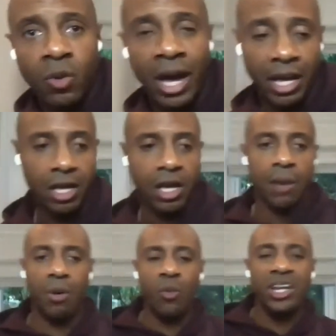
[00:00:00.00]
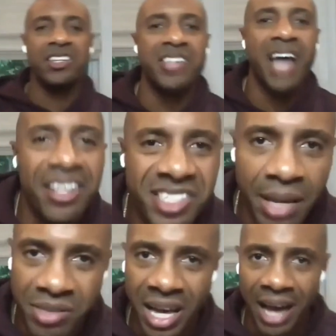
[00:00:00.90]
right. But when he
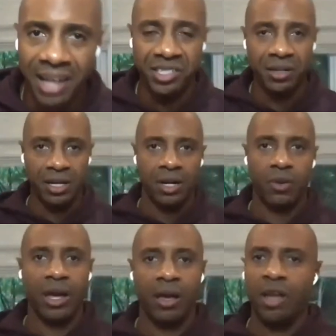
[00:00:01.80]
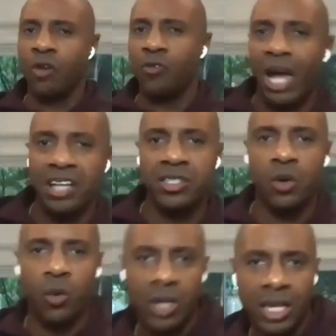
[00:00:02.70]
sidesteps guys, right? I don't know if you guys
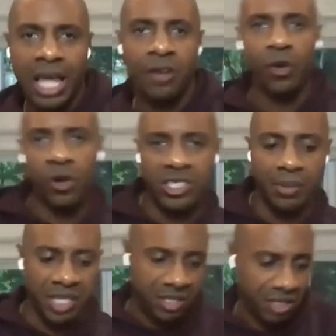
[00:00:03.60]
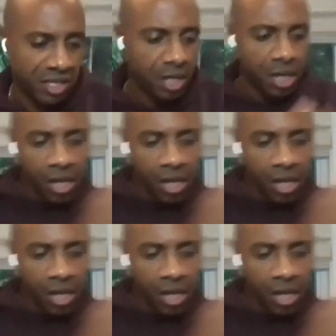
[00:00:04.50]
know what a lot of steps is. Is